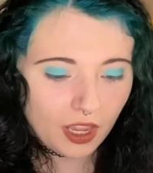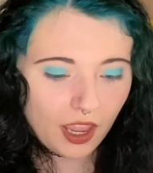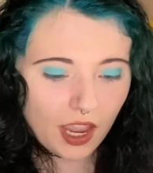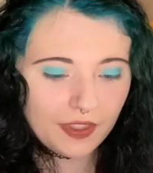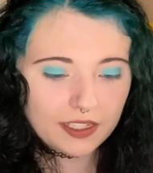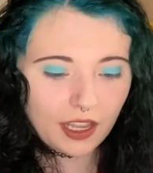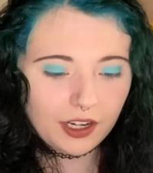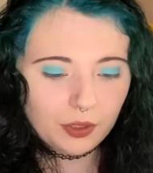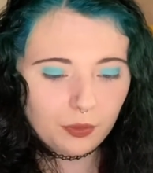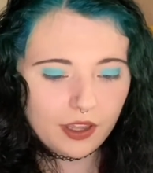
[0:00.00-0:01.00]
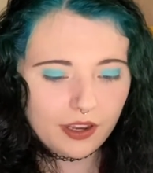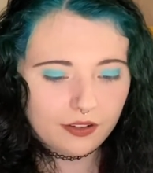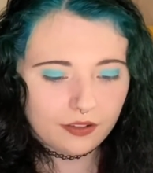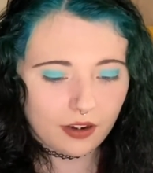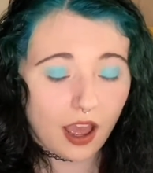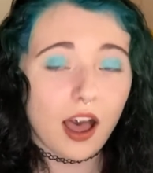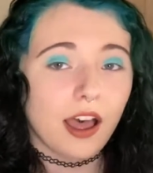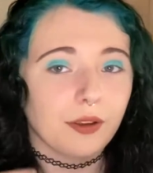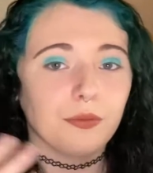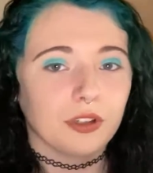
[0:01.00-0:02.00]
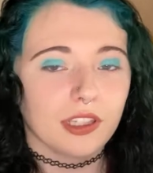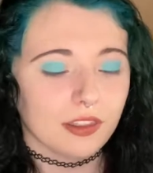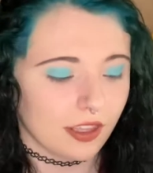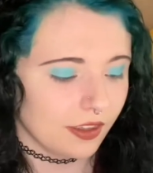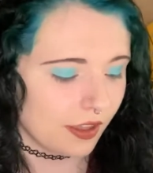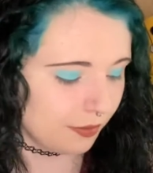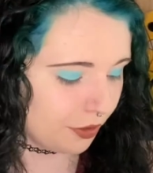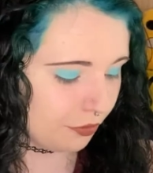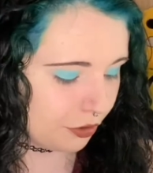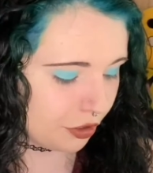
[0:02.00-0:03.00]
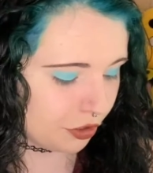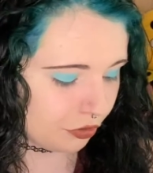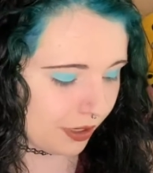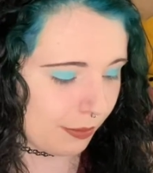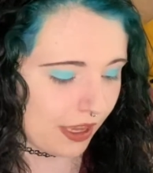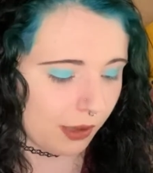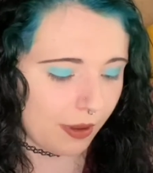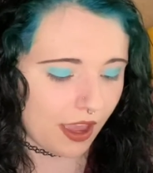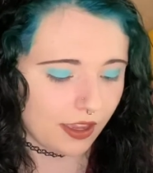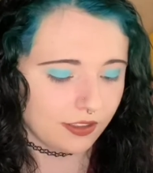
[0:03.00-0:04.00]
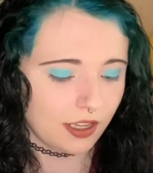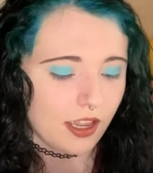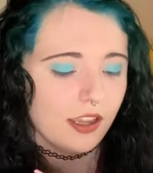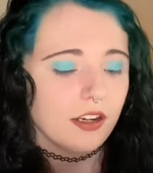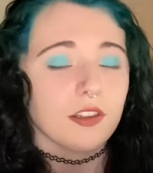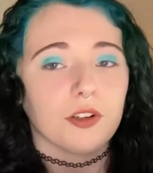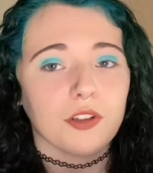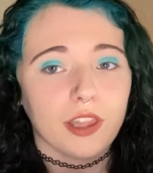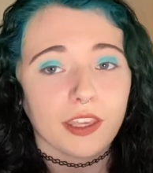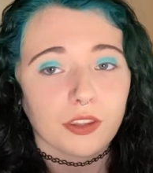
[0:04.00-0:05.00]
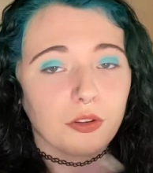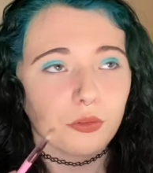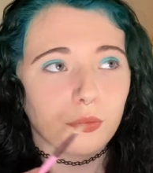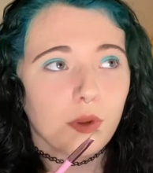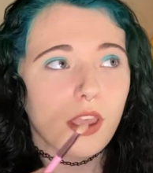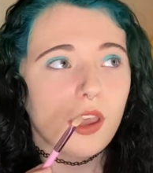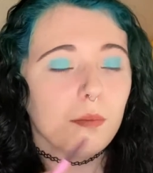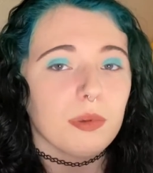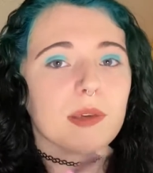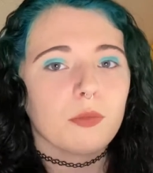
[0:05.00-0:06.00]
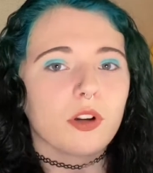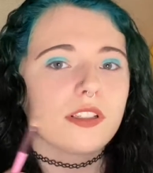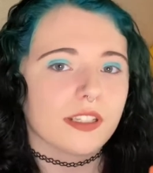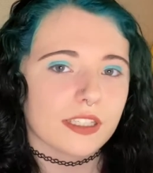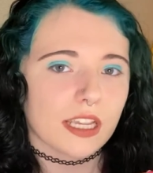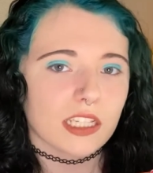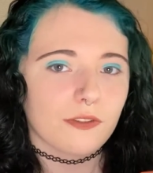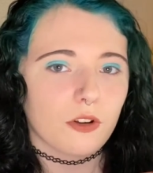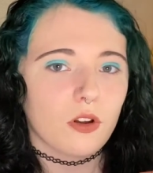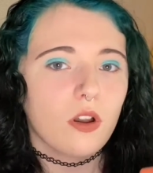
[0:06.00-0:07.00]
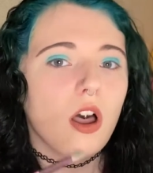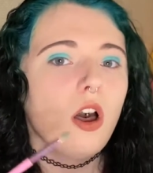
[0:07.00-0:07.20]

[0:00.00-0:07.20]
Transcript: And that's kind of what I really think that you should treat makeup as, and a little like you'll be more successful